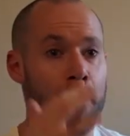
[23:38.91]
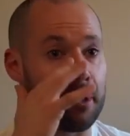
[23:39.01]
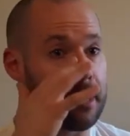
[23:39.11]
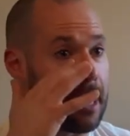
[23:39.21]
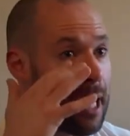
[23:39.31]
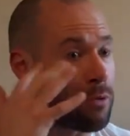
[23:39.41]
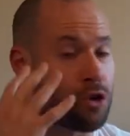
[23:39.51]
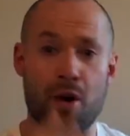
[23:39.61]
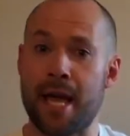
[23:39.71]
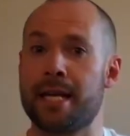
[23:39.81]
but still out
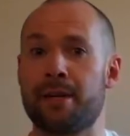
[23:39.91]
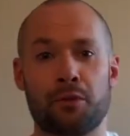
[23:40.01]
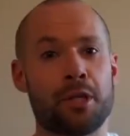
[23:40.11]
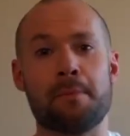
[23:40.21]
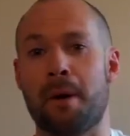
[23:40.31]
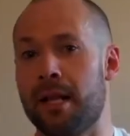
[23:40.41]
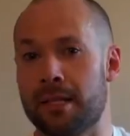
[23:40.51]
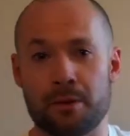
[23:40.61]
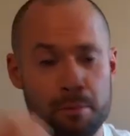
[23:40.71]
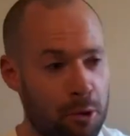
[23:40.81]
training, running
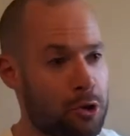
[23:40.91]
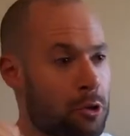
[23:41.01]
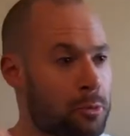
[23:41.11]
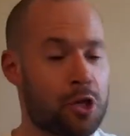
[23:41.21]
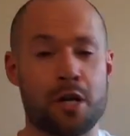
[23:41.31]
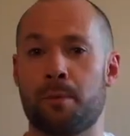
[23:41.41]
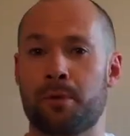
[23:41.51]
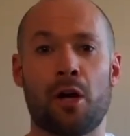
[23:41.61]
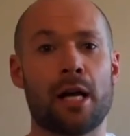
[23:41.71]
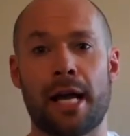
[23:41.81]
miles, doing push-ups,
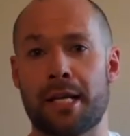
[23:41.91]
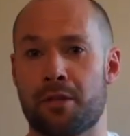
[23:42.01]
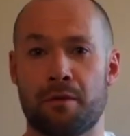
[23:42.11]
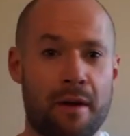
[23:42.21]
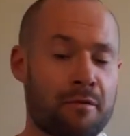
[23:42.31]
chin-ups, all that kind of stuff.